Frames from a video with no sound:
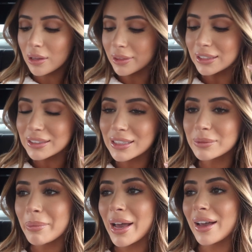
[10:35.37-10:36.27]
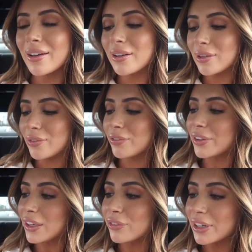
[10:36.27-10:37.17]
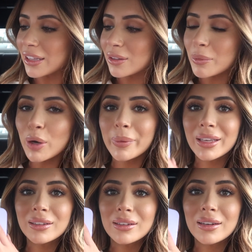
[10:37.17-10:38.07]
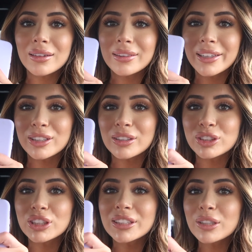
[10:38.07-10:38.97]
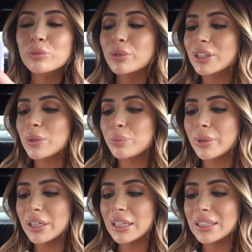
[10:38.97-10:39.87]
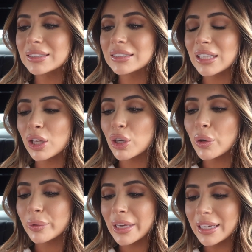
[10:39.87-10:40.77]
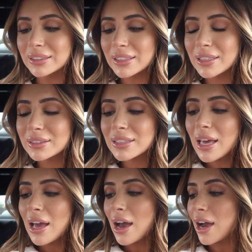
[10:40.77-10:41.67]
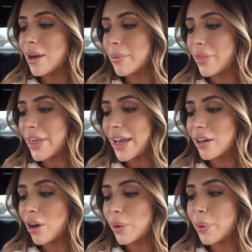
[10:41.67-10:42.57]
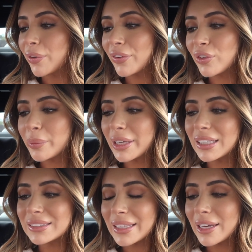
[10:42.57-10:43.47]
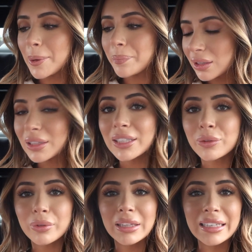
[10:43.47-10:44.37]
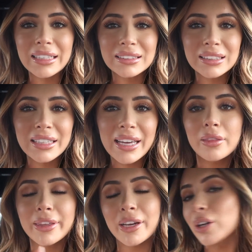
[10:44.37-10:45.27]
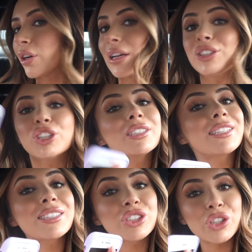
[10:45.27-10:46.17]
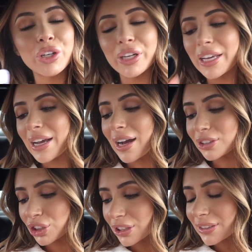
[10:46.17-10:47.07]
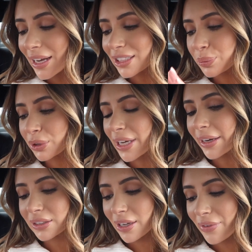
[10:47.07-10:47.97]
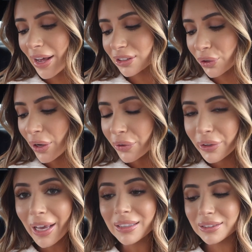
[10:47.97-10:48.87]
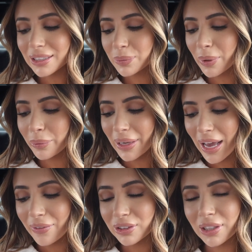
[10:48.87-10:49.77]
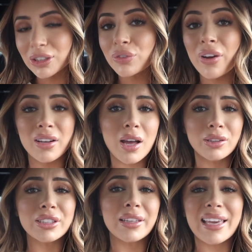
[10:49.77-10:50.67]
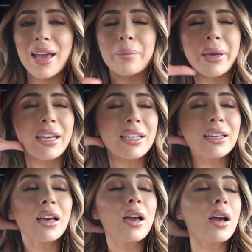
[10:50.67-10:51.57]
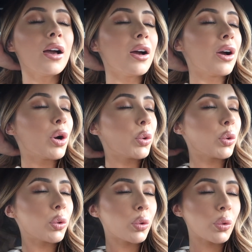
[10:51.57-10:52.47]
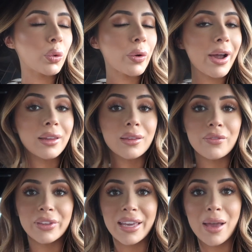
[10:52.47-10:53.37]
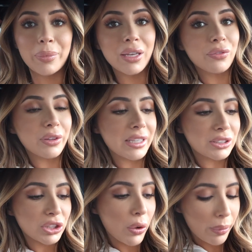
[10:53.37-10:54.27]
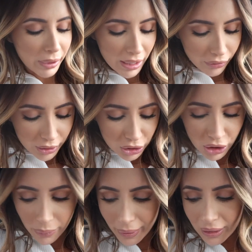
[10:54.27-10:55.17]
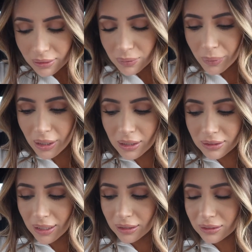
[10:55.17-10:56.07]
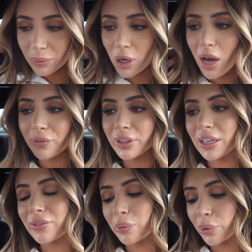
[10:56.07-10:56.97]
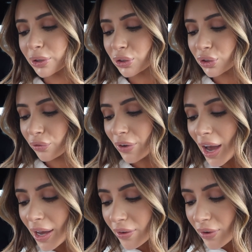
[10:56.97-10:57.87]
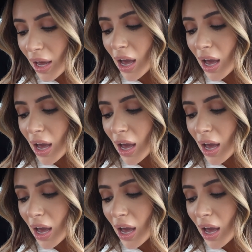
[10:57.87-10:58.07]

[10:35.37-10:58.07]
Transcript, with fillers: This is my favorite at the moment. They're just like really pretty silicone cases that are perfect for me because they clean really easily. They're just as sturdy, just as protective as our other cases, but we have such fun colors in the campaign. I love the campaign for this. So I'm gonna head over to Starbucks because I need some coffee if I'm going to survive.